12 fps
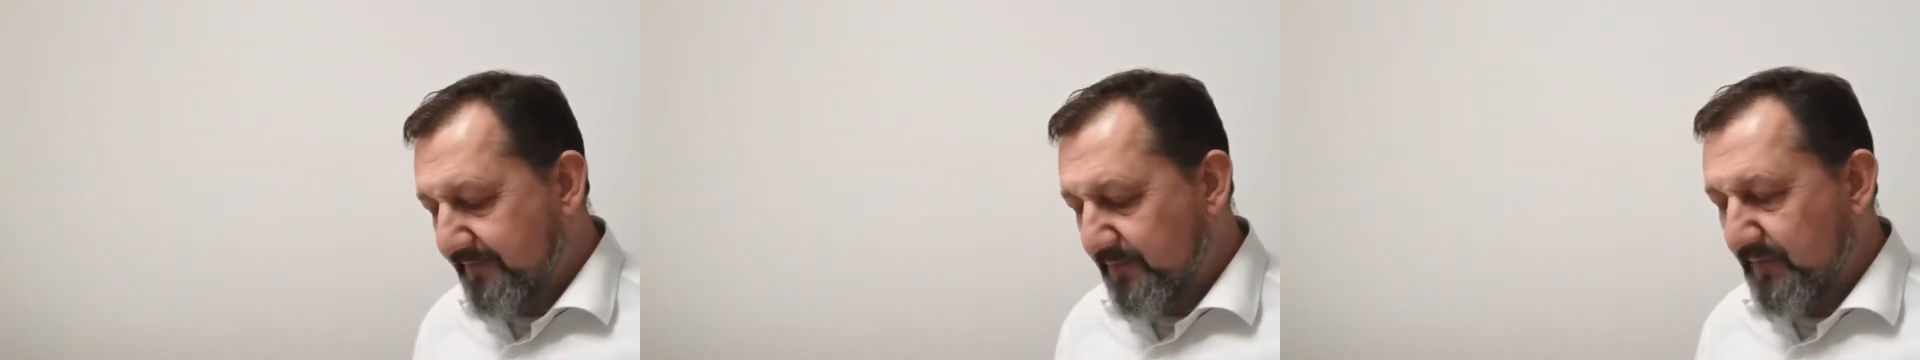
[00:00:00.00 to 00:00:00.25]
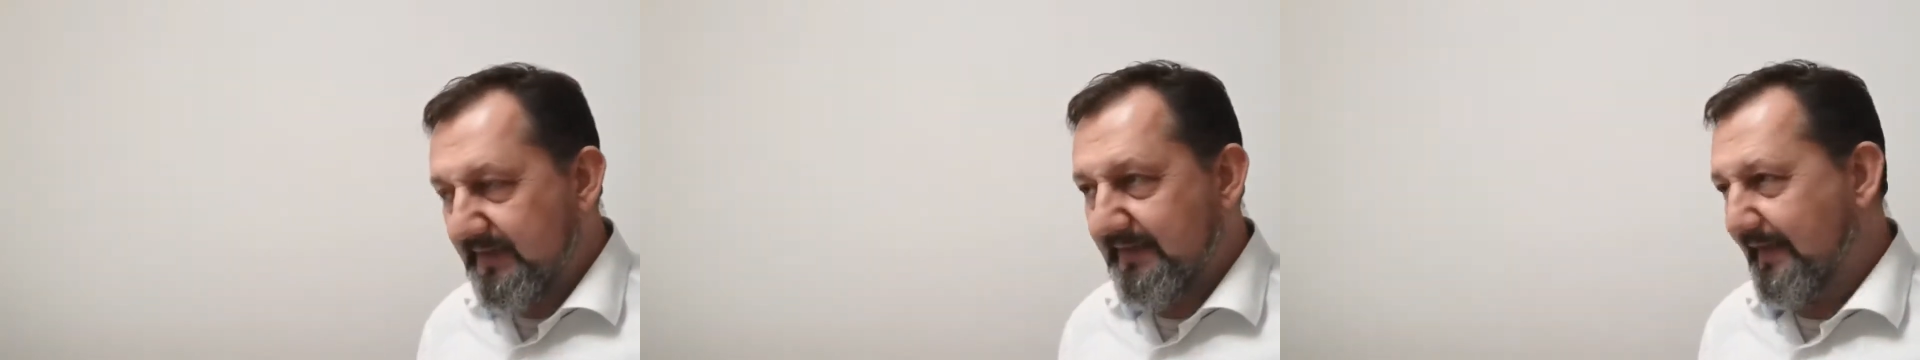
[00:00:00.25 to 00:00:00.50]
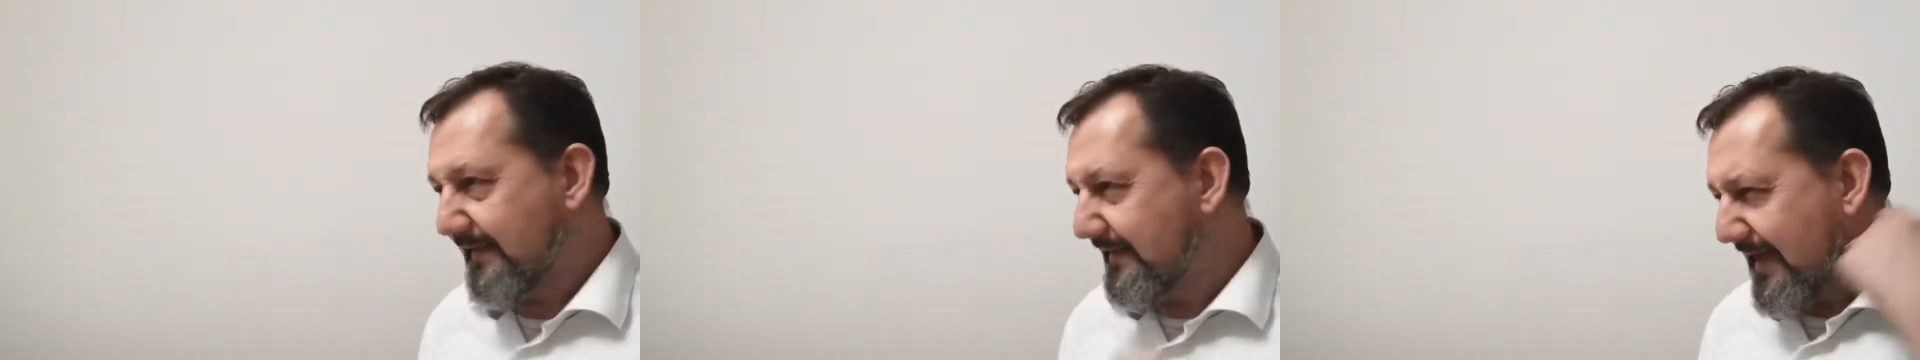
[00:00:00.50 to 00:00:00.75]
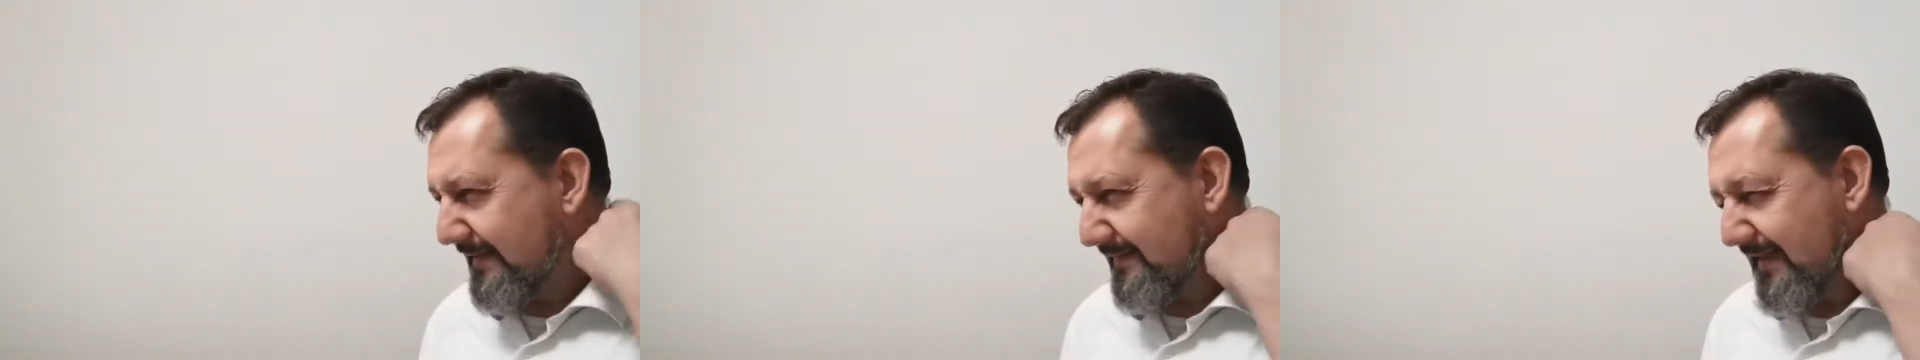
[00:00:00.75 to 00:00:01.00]
eat
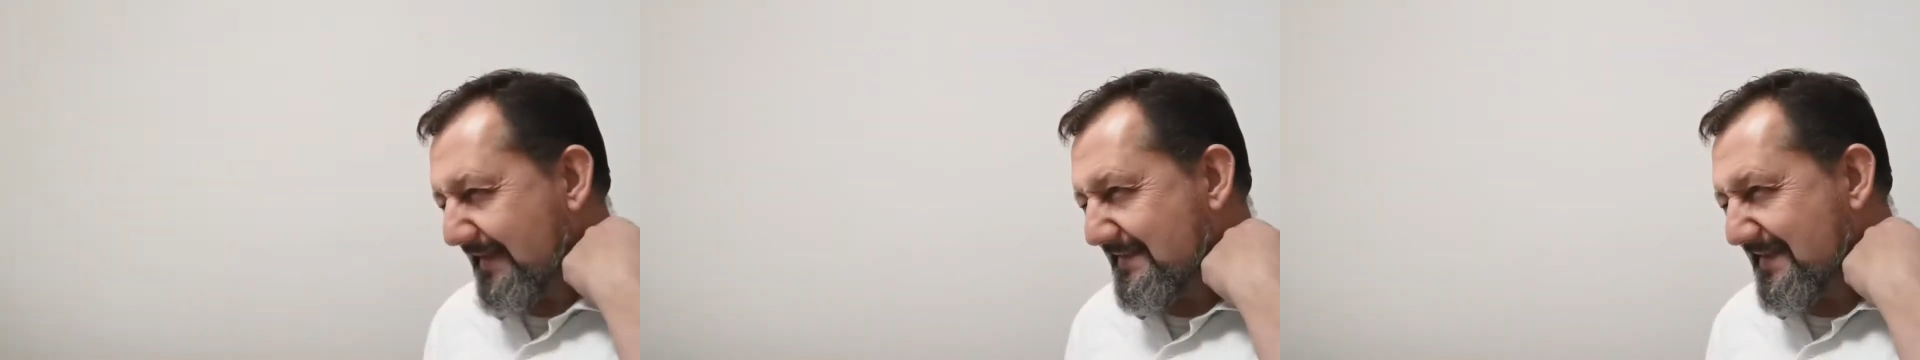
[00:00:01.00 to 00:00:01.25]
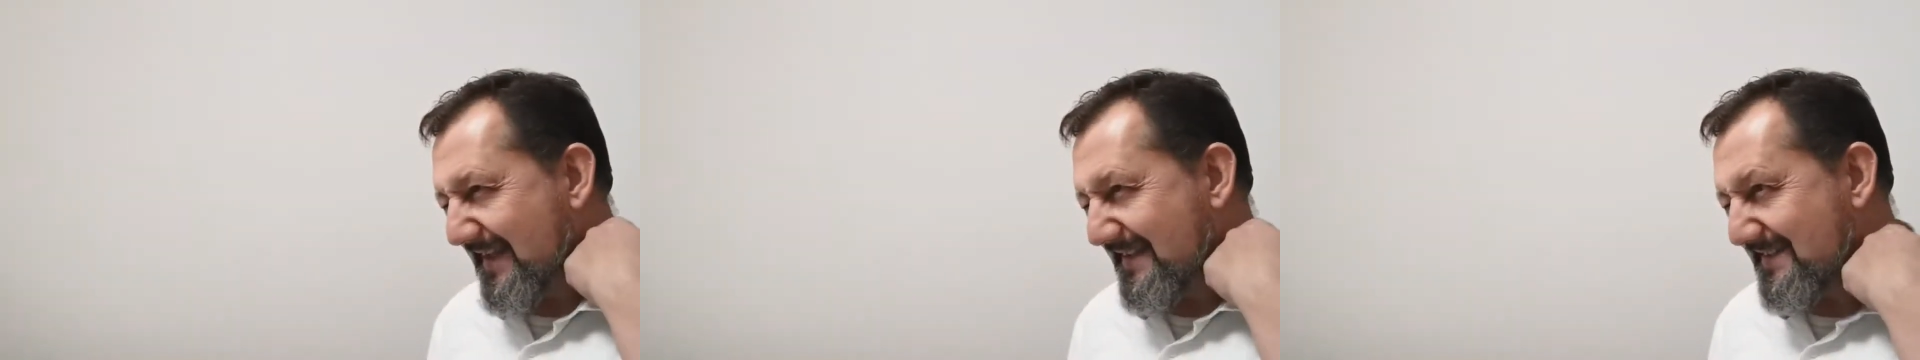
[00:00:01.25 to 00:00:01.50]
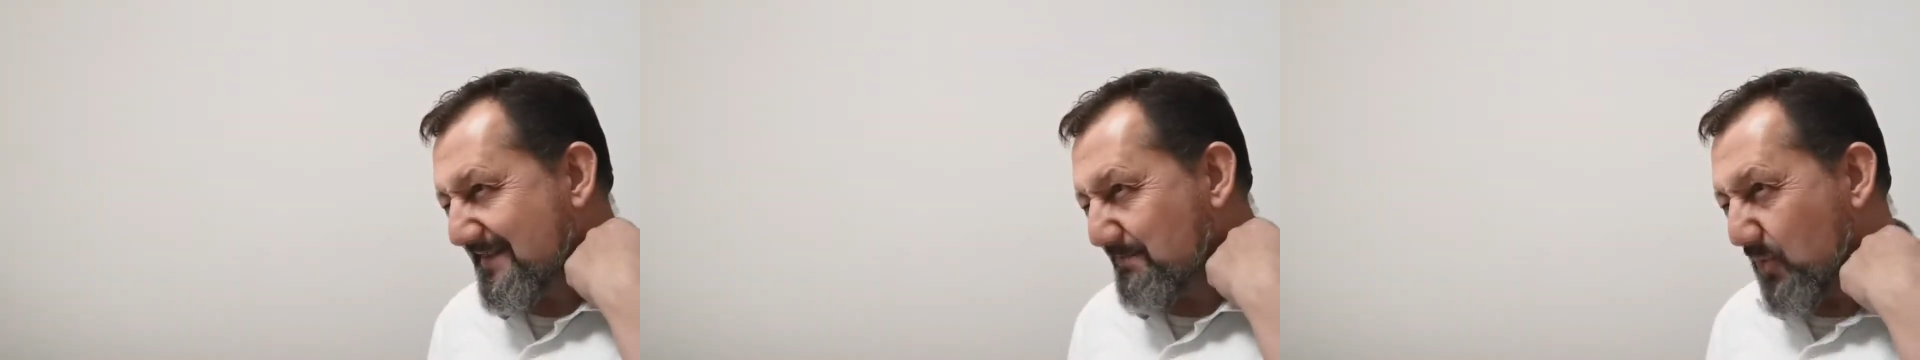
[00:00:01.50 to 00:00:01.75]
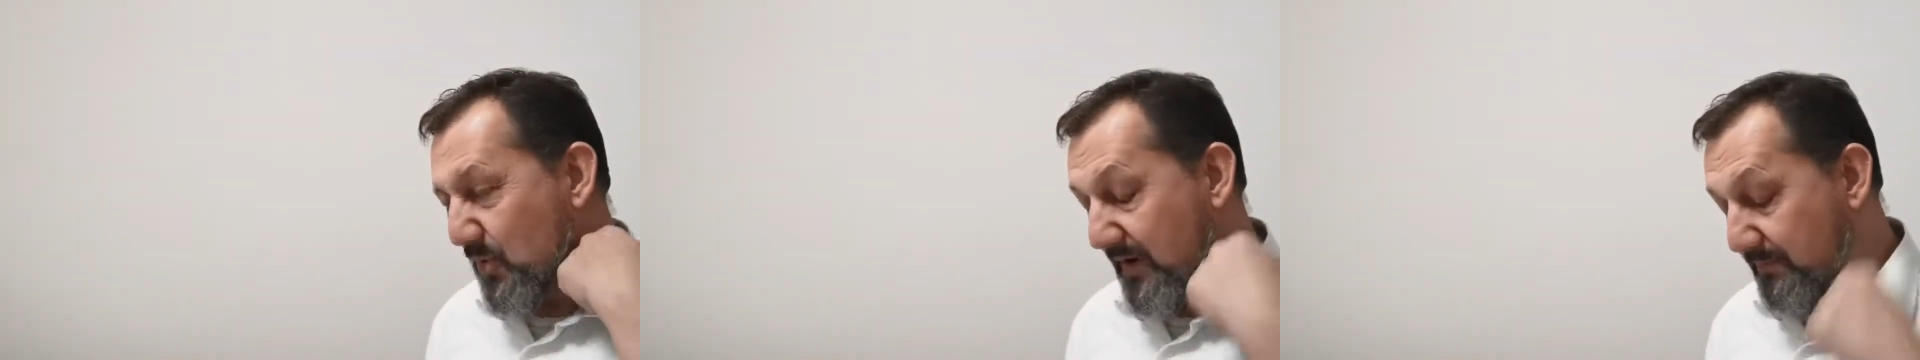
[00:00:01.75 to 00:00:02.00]
at some
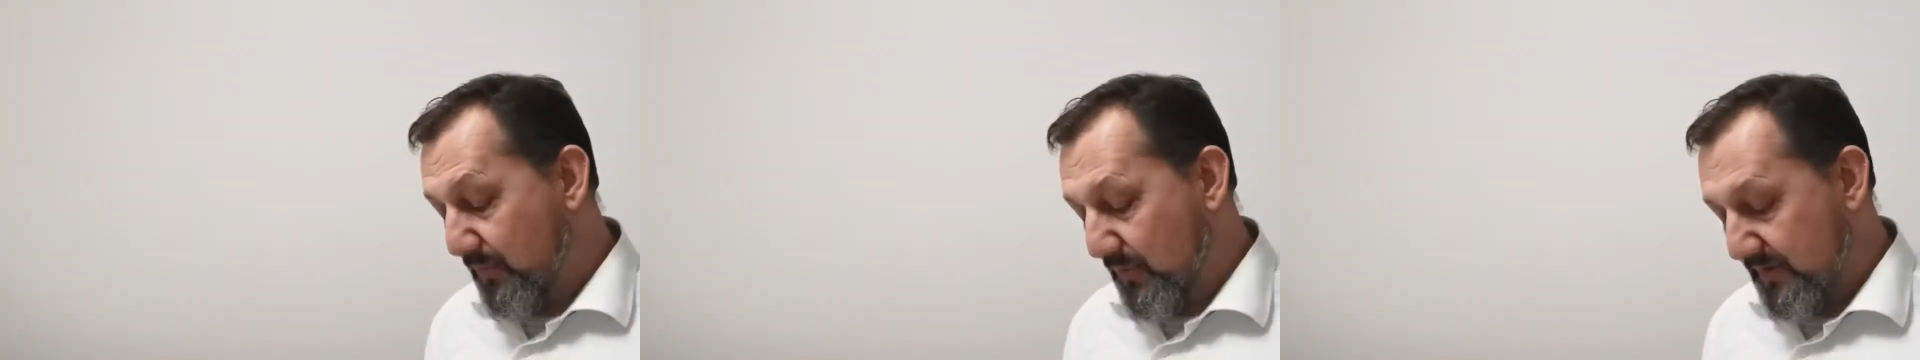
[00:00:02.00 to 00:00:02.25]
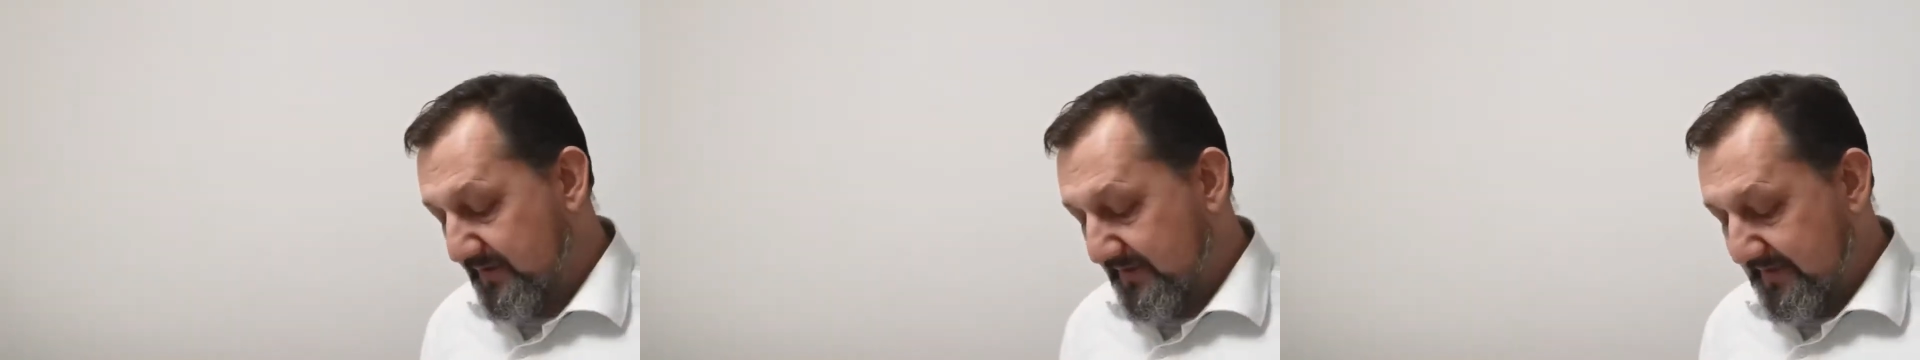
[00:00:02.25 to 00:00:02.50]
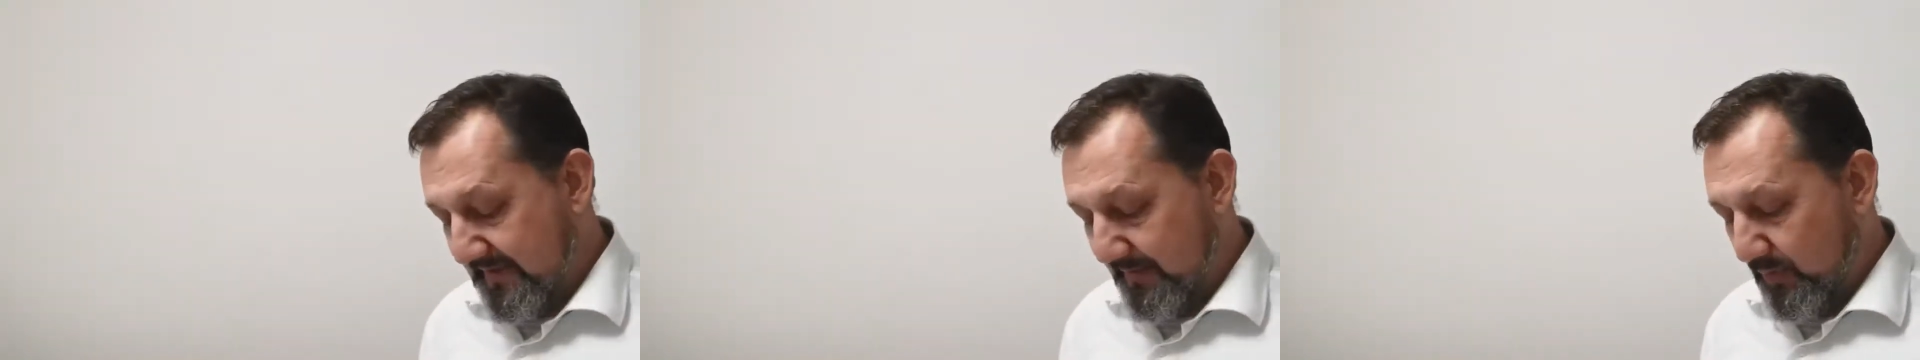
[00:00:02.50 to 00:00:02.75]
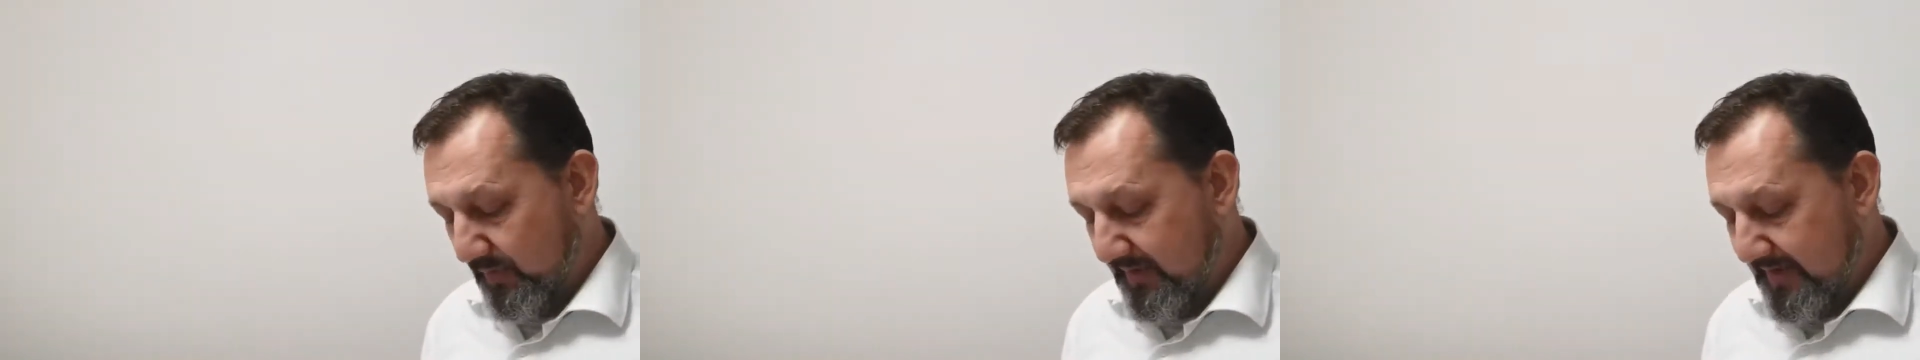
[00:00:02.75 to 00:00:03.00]
more important
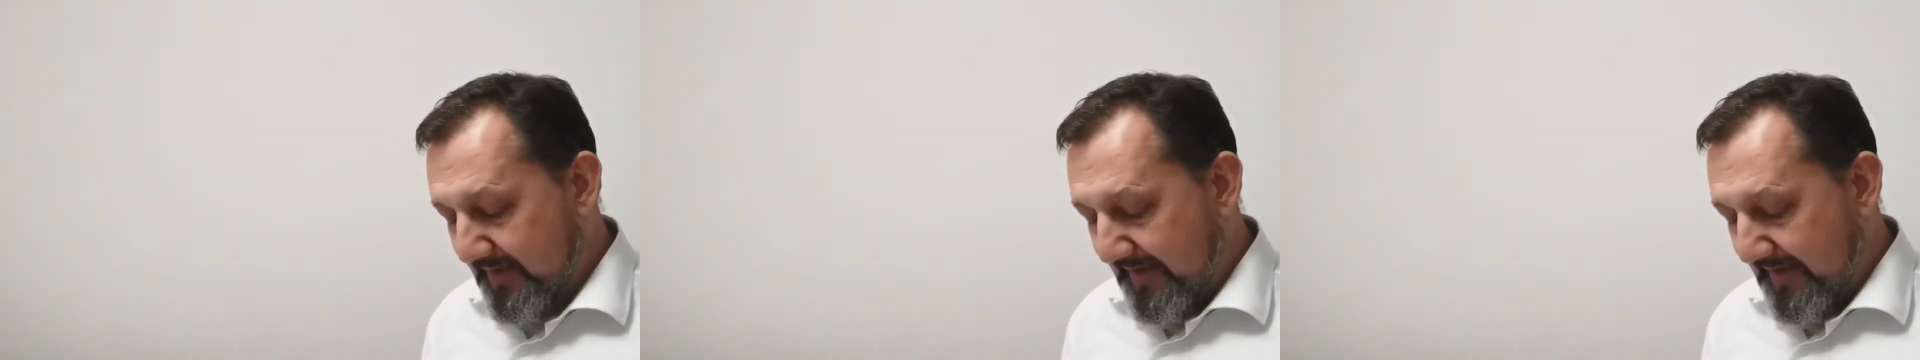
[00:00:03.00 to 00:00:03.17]
table,